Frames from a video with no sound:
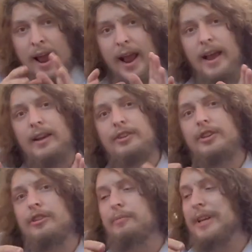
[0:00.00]
and
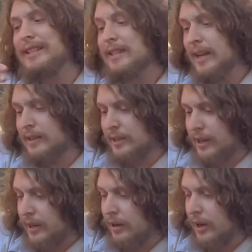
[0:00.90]
could be
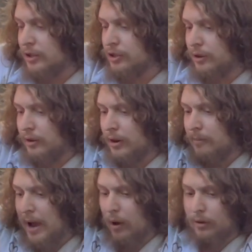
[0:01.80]
tinted a certain
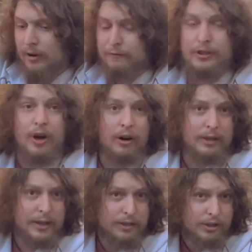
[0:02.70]
amount of darkness.